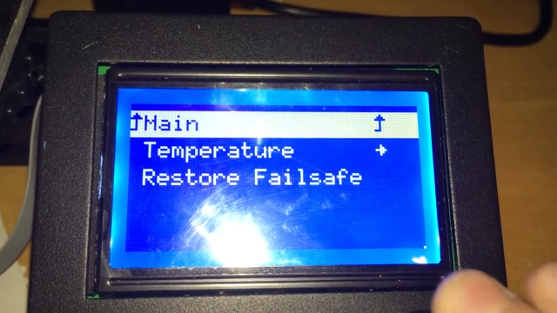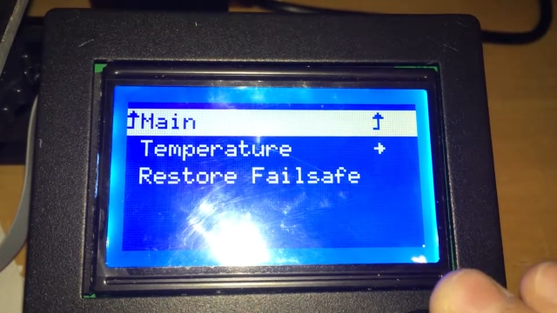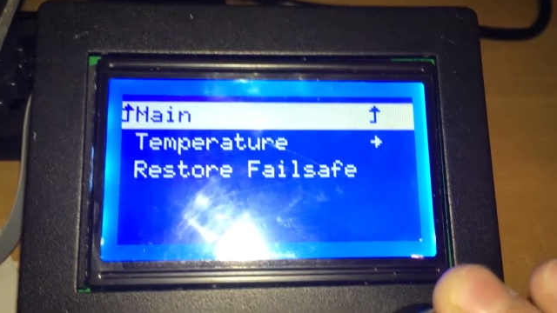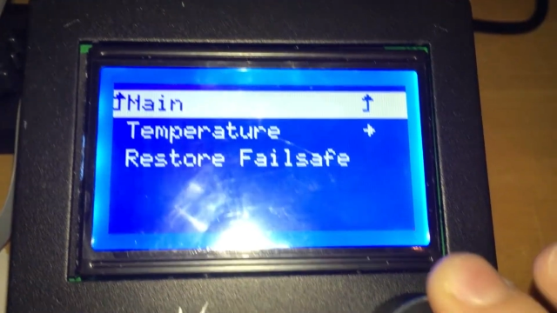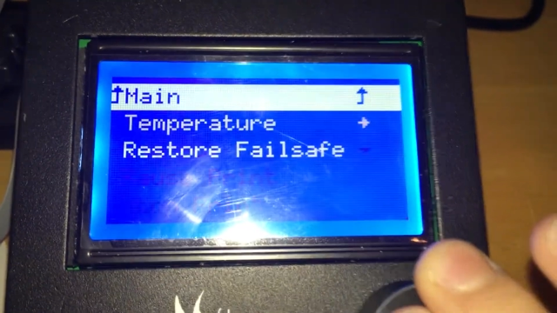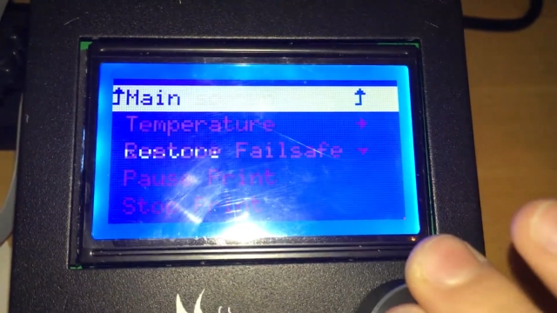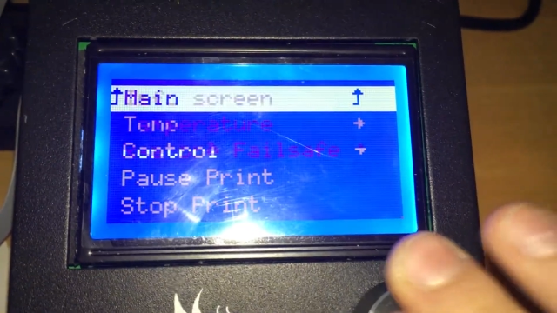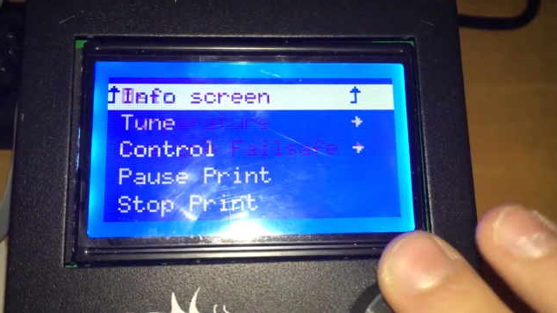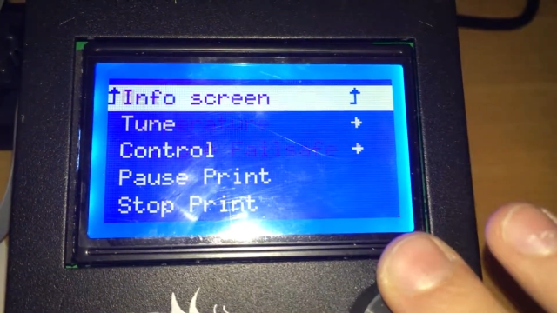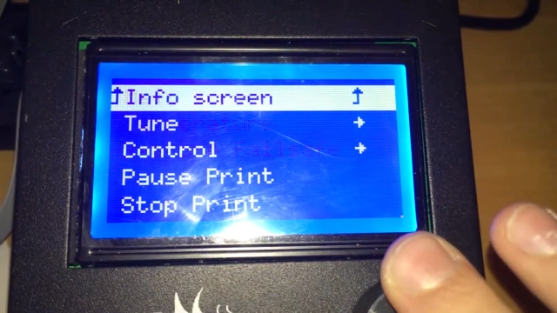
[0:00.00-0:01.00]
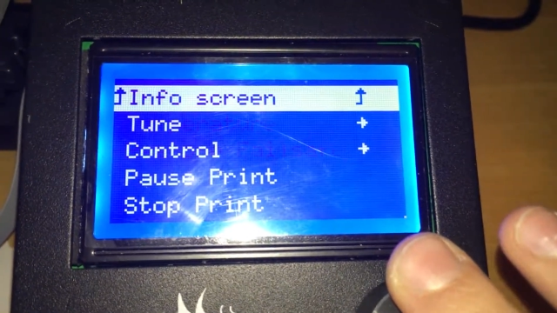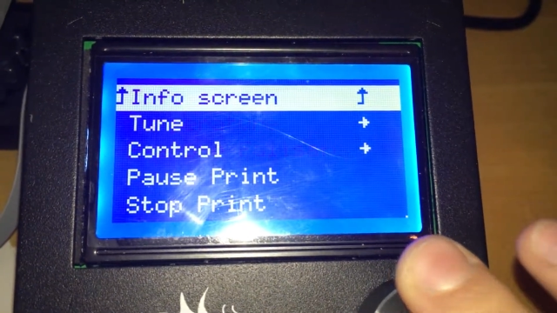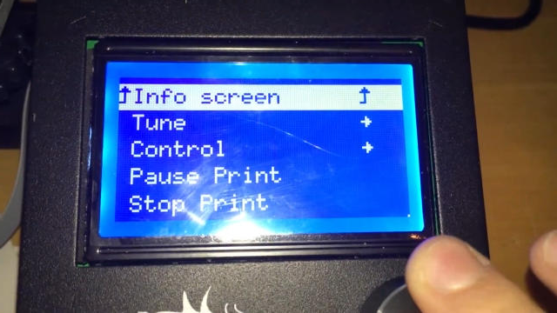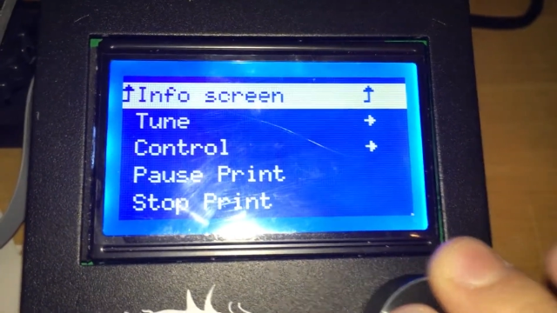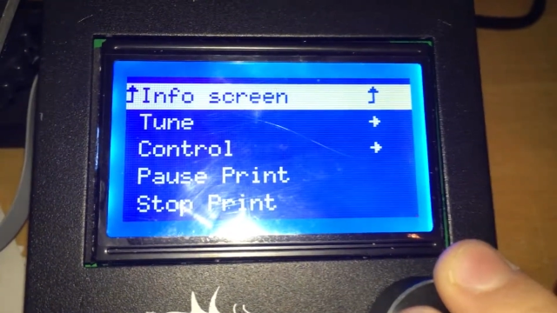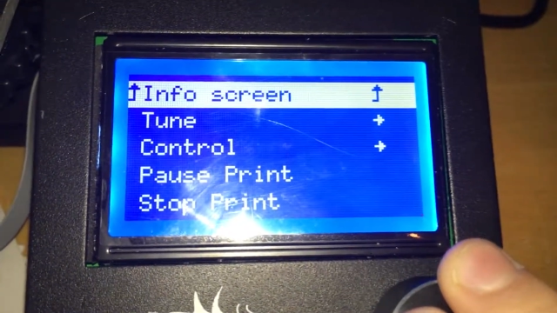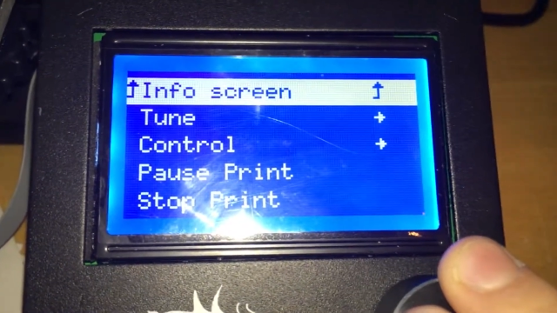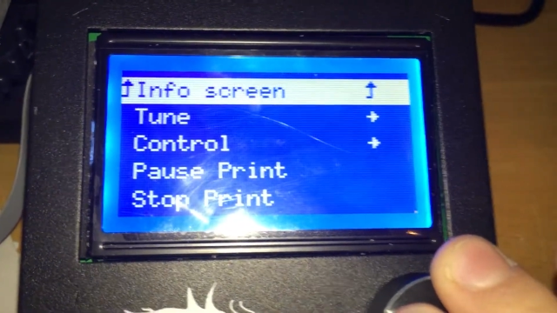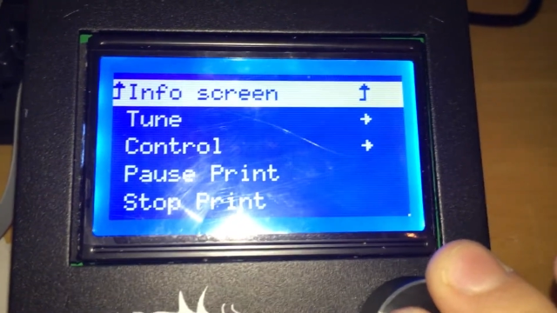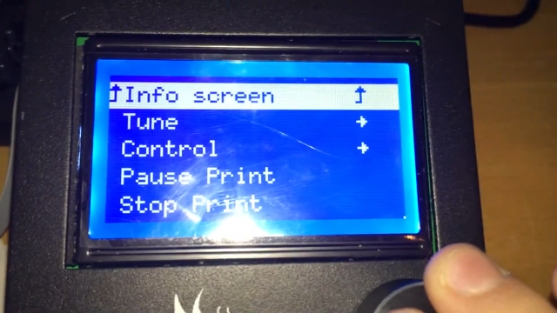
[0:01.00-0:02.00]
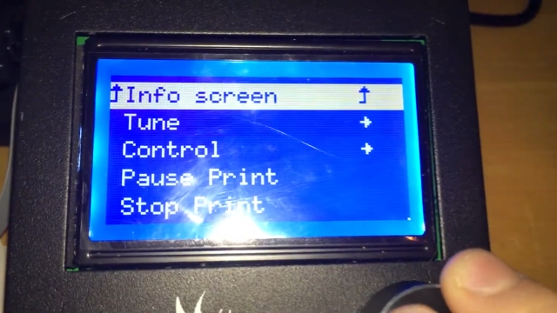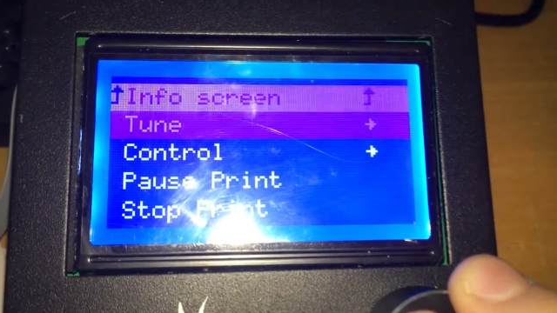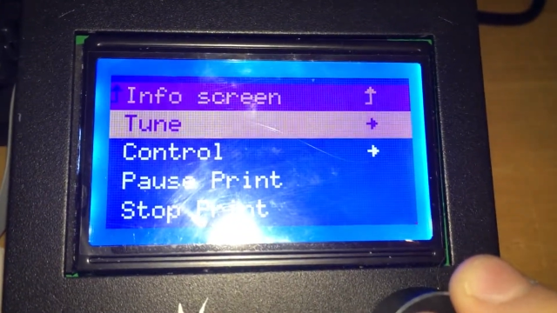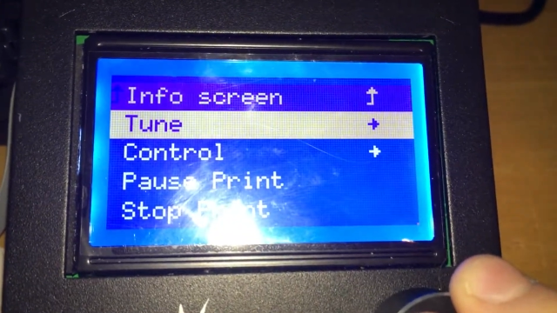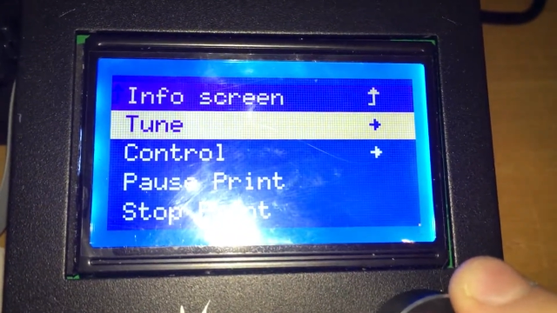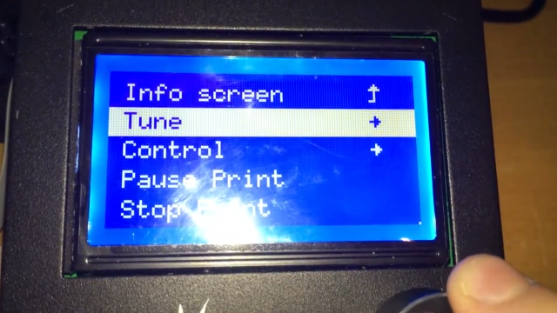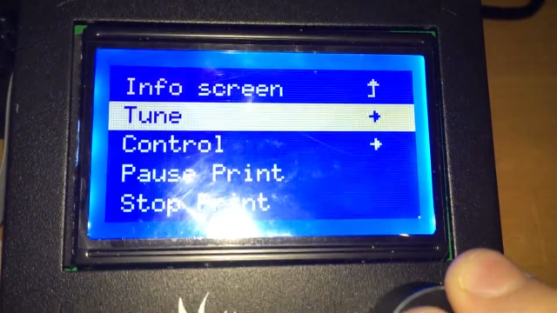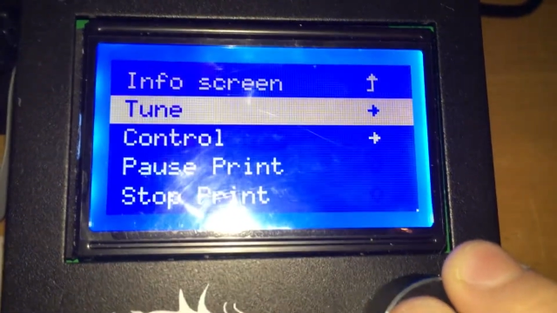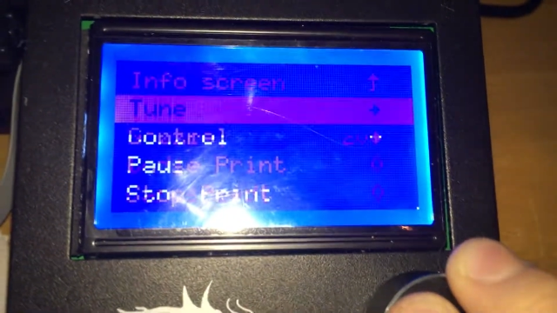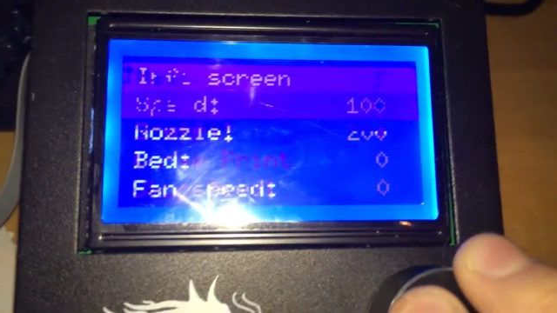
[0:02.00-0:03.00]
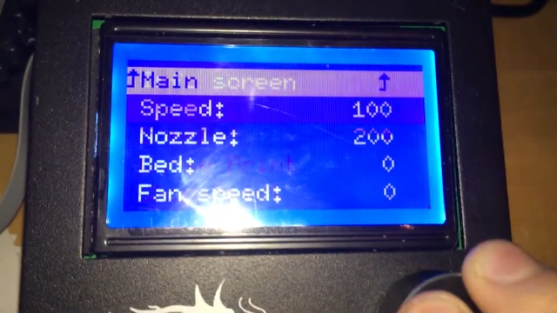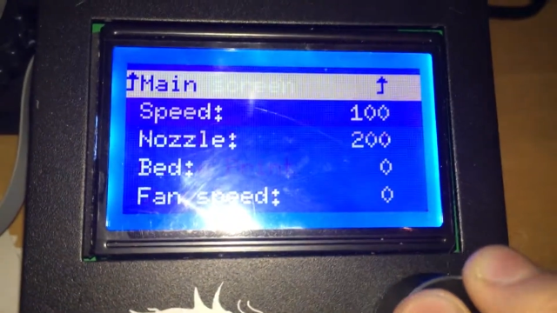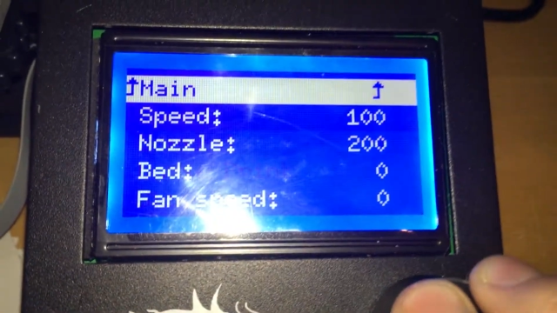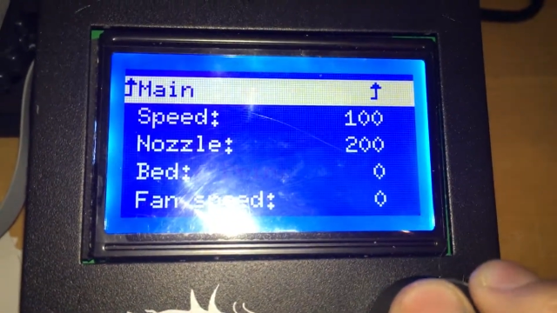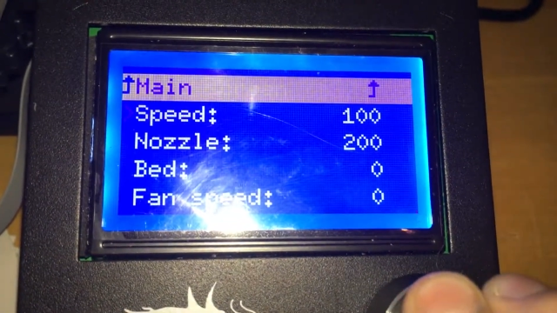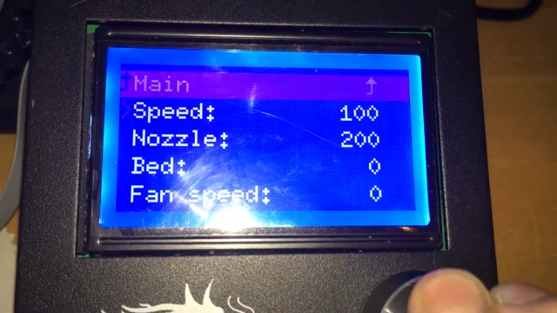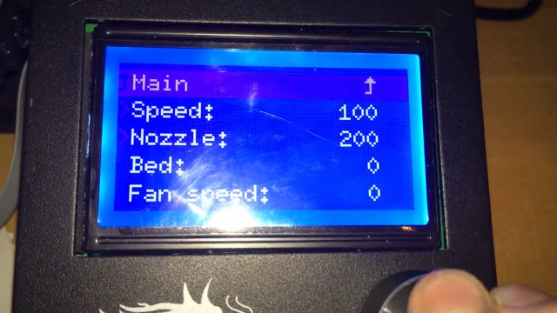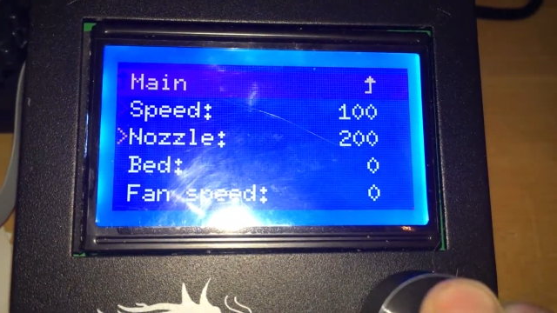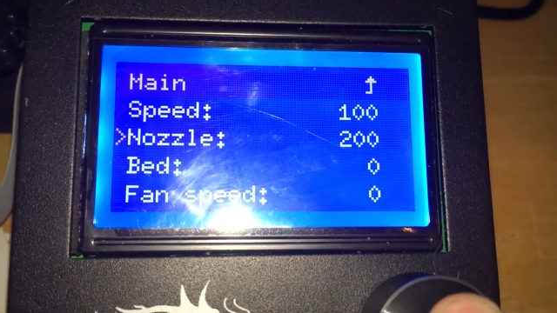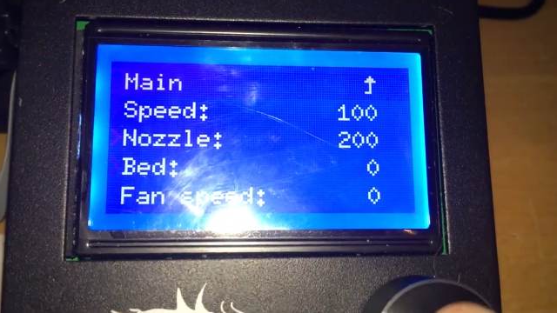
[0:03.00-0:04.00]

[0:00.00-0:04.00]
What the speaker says: No face is visible, so there are no lips to read.